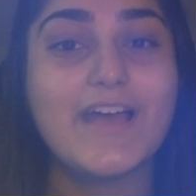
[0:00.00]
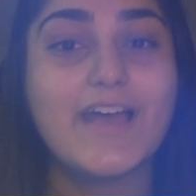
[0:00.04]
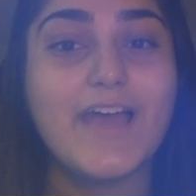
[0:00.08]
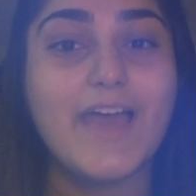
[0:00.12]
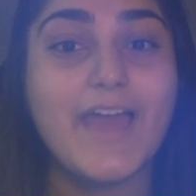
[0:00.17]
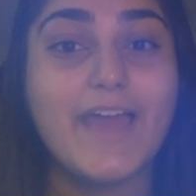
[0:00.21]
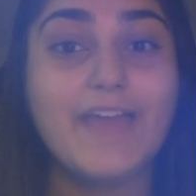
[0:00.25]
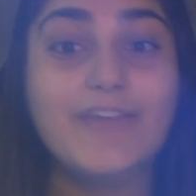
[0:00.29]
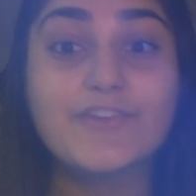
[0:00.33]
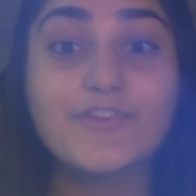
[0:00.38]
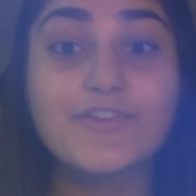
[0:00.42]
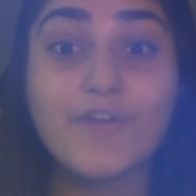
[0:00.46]

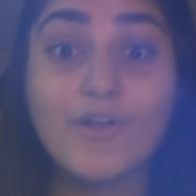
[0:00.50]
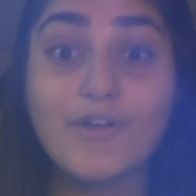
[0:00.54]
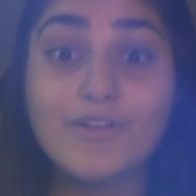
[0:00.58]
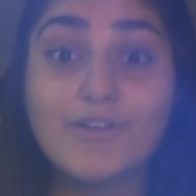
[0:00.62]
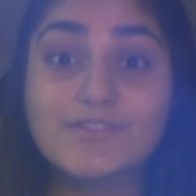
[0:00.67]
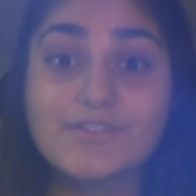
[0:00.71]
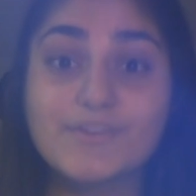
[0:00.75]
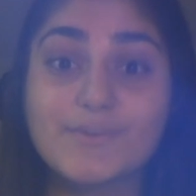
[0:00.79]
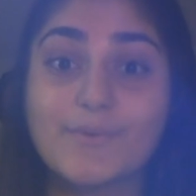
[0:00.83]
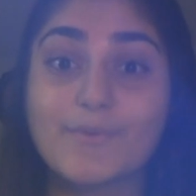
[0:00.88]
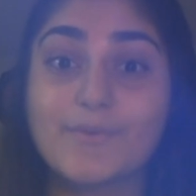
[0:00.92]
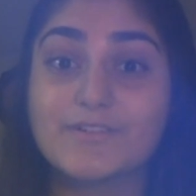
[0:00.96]
And you're
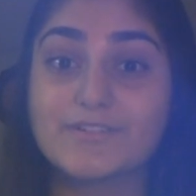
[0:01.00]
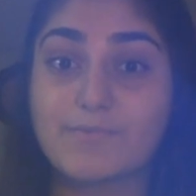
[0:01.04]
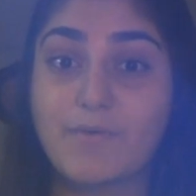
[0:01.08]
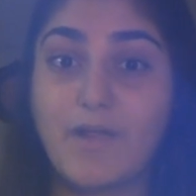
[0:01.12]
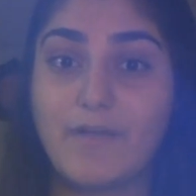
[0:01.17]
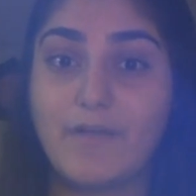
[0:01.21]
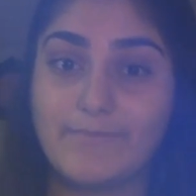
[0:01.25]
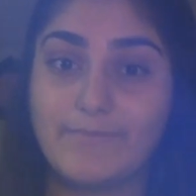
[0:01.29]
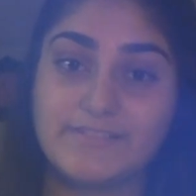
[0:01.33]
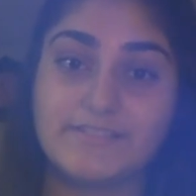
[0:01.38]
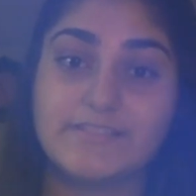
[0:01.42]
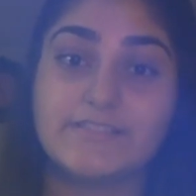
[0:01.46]
also going to
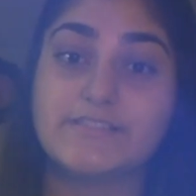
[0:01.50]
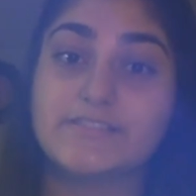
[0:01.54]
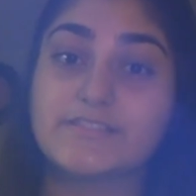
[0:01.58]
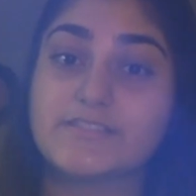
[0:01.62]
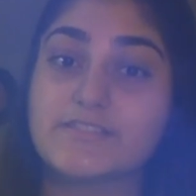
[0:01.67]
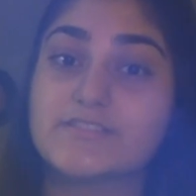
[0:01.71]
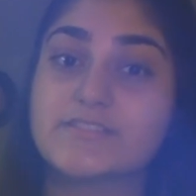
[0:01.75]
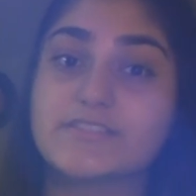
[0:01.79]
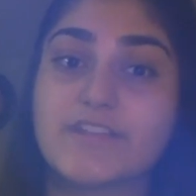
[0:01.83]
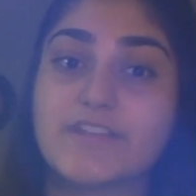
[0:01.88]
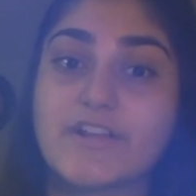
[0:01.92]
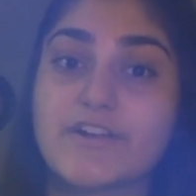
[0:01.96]
probably see these
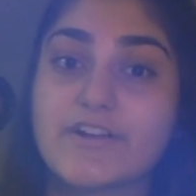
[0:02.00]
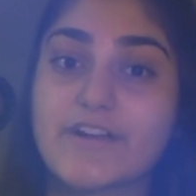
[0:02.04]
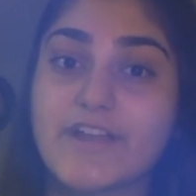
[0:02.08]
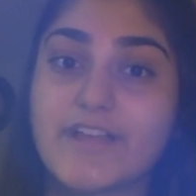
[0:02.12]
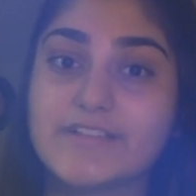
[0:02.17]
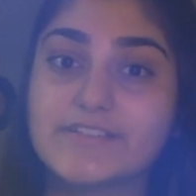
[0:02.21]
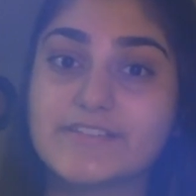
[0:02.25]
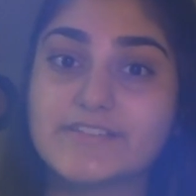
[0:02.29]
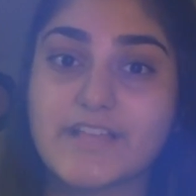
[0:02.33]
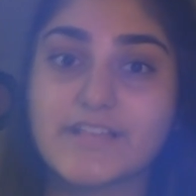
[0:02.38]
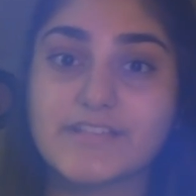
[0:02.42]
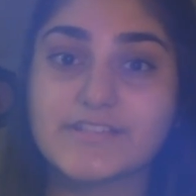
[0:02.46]
in
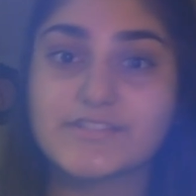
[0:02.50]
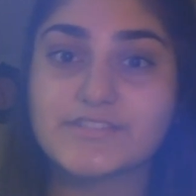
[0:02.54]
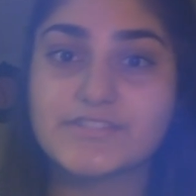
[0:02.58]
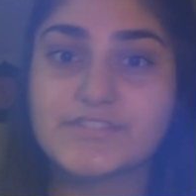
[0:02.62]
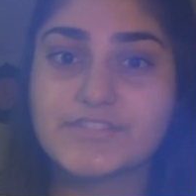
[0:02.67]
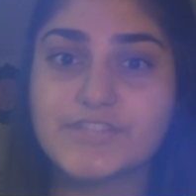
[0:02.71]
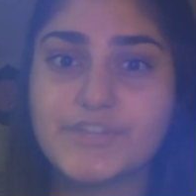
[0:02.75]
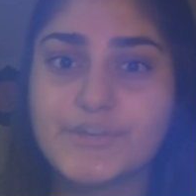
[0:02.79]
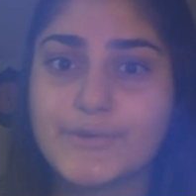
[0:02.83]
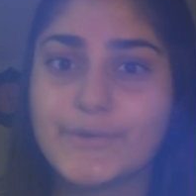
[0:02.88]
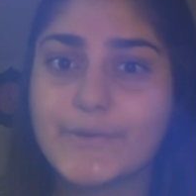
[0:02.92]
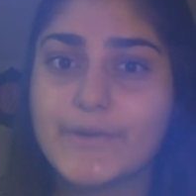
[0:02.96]
standardized tests
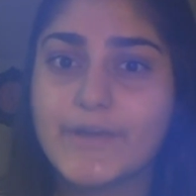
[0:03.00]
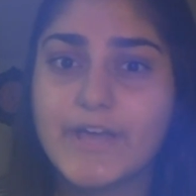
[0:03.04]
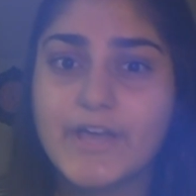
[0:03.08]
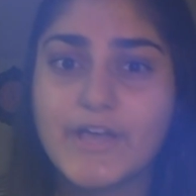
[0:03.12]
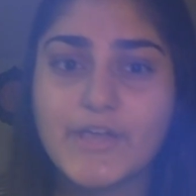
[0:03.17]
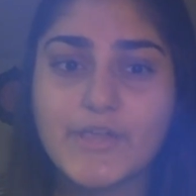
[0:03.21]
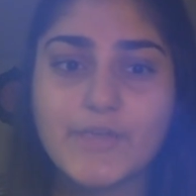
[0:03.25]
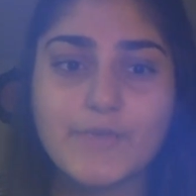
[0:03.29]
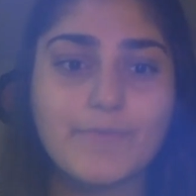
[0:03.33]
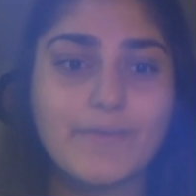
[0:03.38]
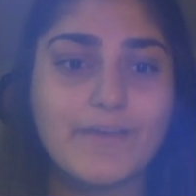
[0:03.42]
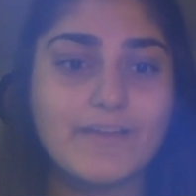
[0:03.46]
too.
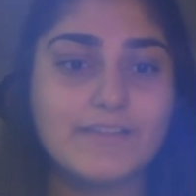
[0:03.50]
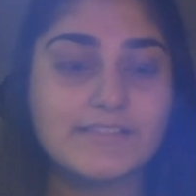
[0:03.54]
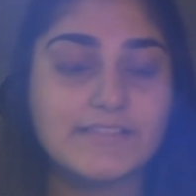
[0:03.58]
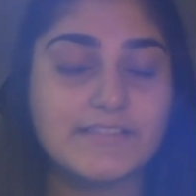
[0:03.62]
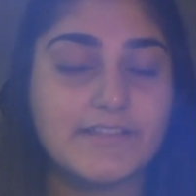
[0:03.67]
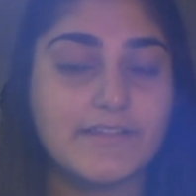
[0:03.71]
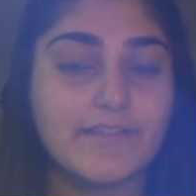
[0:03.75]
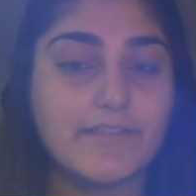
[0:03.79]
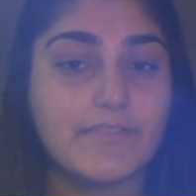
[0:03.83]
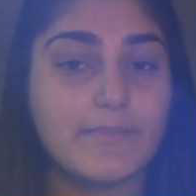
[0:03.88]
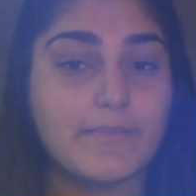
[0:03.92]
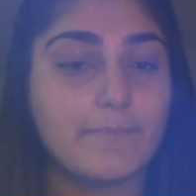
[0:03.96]
You might see it
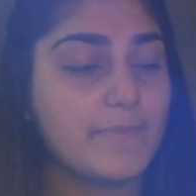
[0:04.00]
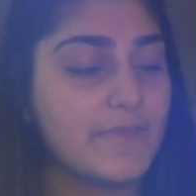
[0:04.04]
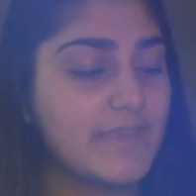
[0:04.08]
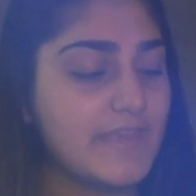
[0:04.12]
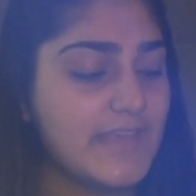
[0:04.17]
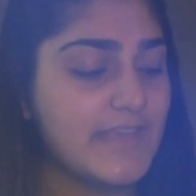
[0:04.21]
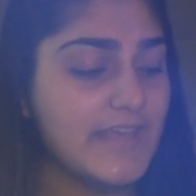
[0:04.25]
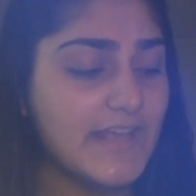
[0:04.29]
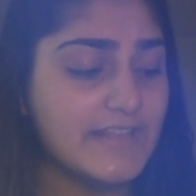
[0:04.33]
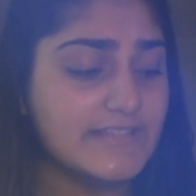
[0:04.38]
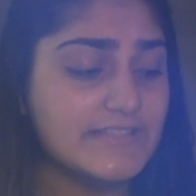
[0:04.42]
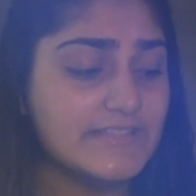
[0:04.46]
on the
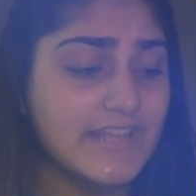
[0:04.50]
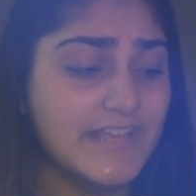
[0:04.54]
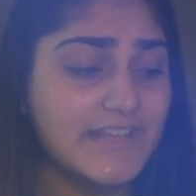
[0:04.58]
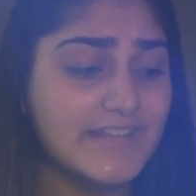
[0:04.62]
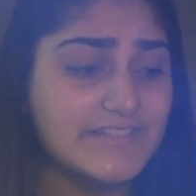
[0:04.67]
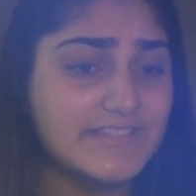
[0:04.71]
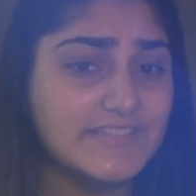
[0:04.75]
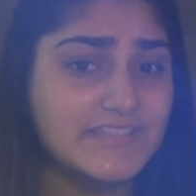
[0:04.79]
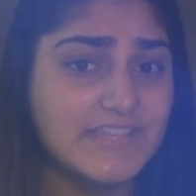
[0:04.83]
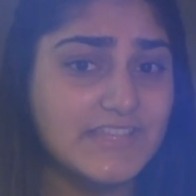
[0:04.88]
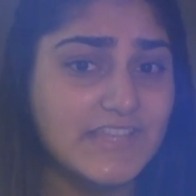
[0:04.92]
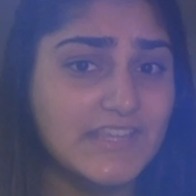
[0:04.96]

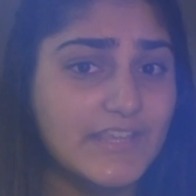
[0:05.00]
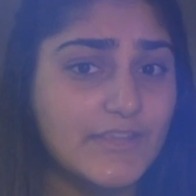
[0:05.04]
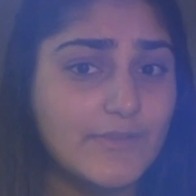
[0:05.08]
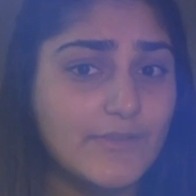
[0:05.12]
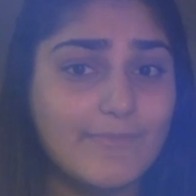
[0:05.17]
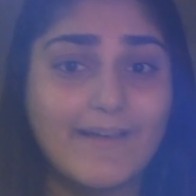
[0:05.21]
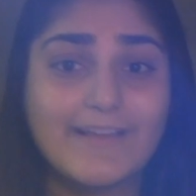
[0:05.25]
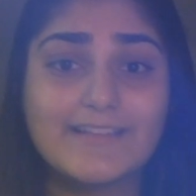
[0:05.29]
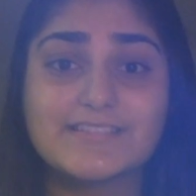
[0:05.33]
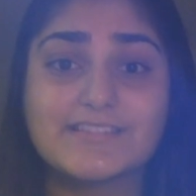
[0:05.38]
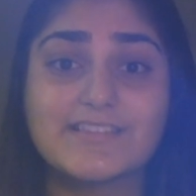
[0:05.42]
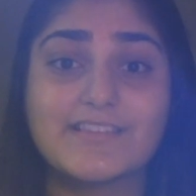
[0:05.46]
PSAT, you
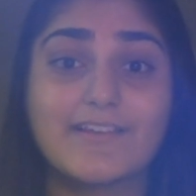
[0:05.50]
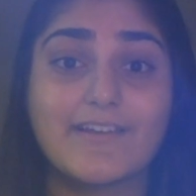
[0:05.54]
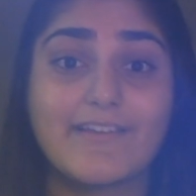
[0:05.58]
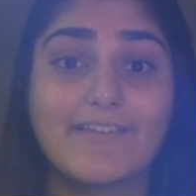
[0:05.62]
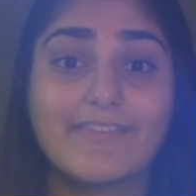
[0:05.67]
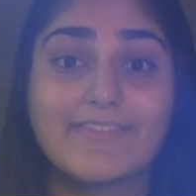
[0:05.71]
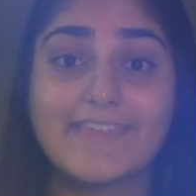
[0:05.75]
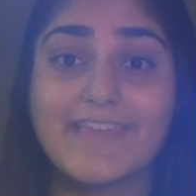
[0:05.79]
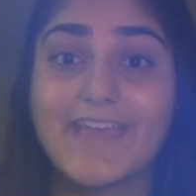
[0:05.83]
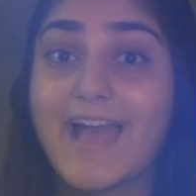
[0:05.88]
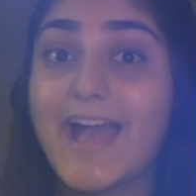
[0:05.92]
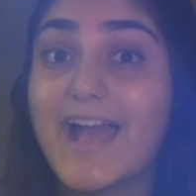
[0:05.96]
might see it on
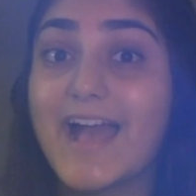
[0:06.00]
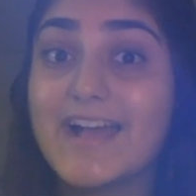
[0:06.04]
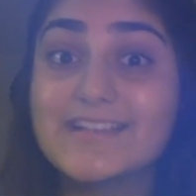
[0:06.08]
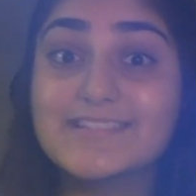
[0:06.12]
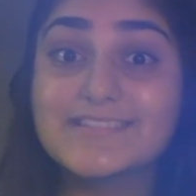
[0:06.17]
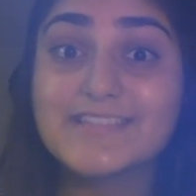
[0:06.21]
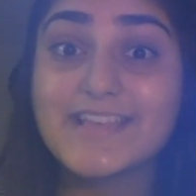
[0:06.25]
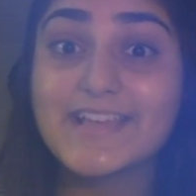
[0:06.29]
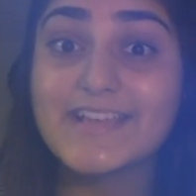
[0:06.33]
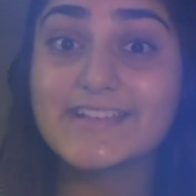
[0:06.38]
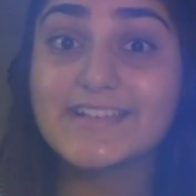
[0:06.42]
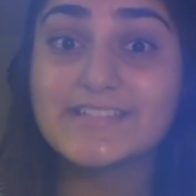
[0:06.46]
the
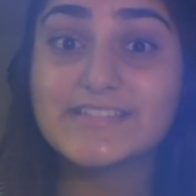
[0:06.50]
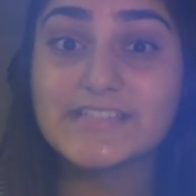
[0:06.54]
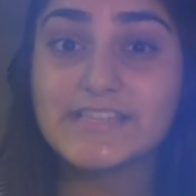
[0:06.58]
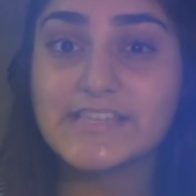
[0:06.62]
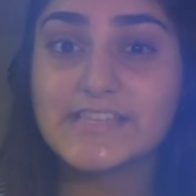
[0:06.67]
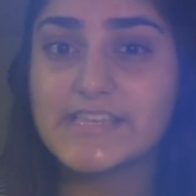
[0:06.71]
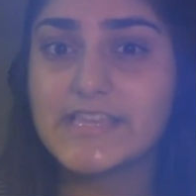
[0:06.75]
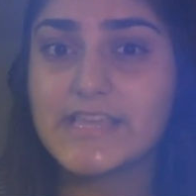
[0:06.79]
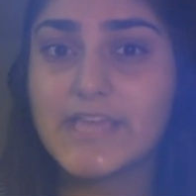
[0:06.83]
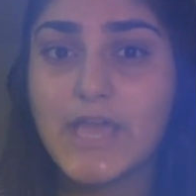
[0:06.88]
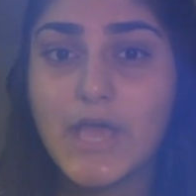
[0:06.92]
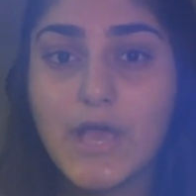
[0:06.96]

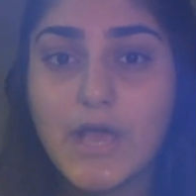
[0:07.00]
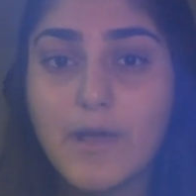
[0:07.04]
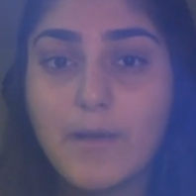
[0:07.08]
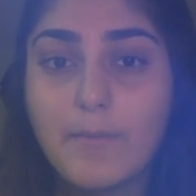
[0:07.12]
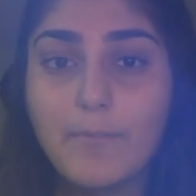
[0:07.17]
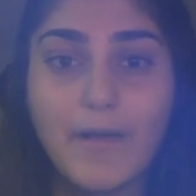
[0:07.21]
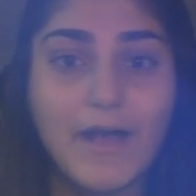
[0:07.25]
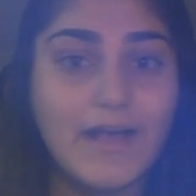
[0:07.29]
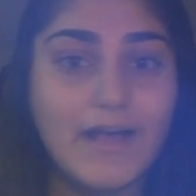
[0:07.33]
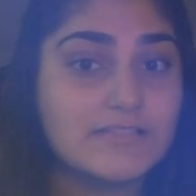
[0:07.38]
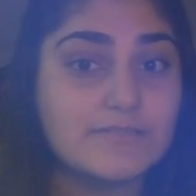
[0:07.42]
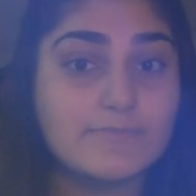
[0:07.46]
SAT,
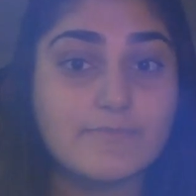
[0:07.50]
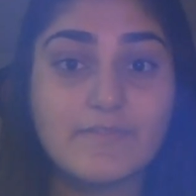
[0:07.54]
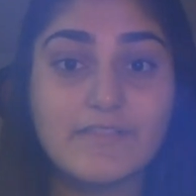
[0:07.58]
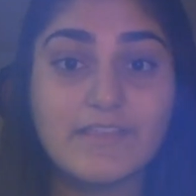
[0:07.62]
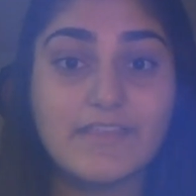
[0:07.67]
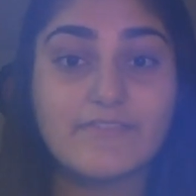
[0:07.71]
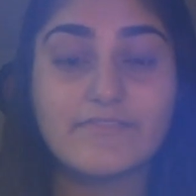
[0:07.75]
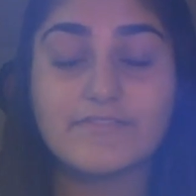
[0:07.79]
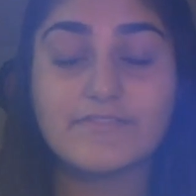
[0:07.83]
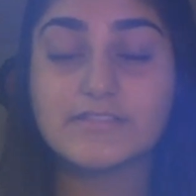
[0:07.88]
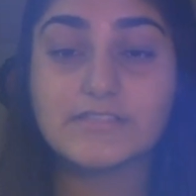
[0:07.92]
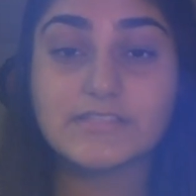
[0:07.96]
possibly
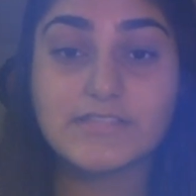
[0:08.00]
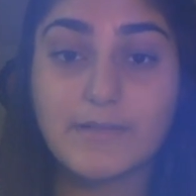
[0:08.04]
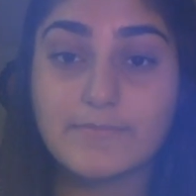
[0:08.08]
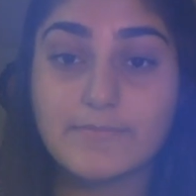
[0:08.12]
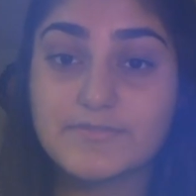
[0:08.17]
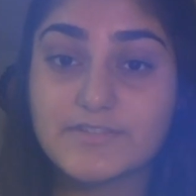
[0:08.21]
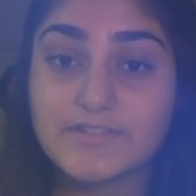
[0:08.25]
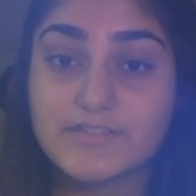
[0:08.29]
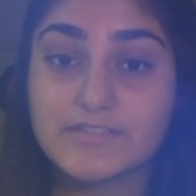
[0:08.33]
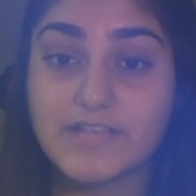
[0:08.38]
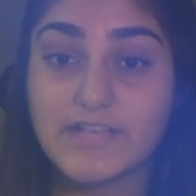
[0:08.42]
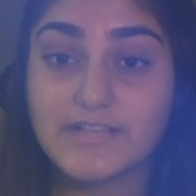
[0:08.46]
even
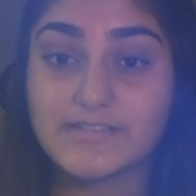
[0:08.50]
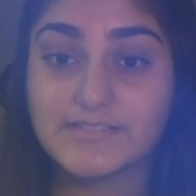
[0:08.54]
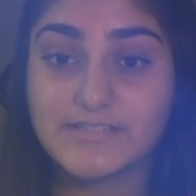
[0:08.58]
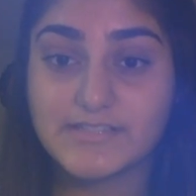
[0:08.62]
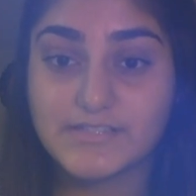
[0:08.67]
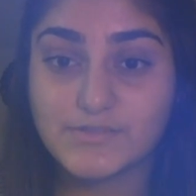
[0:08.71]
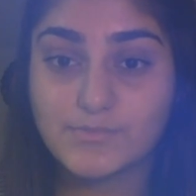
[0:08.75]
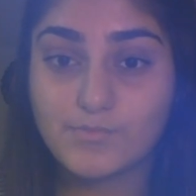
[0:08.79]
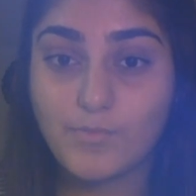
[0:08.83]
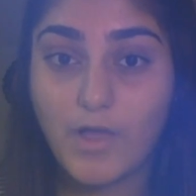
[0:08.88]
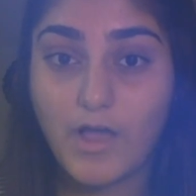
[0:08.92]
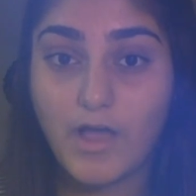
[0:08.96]
subject tests
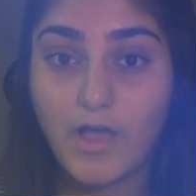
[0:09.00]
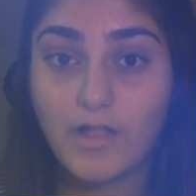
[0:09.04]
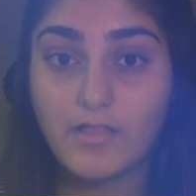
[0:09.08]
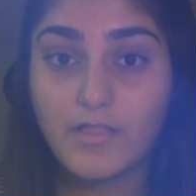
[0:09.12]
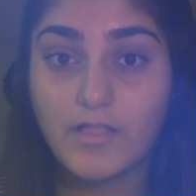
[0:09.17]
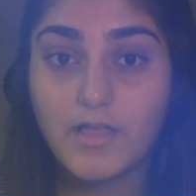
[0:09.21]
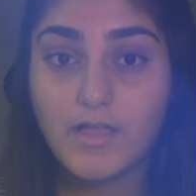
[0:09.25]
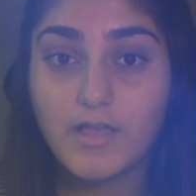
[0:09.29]
as well.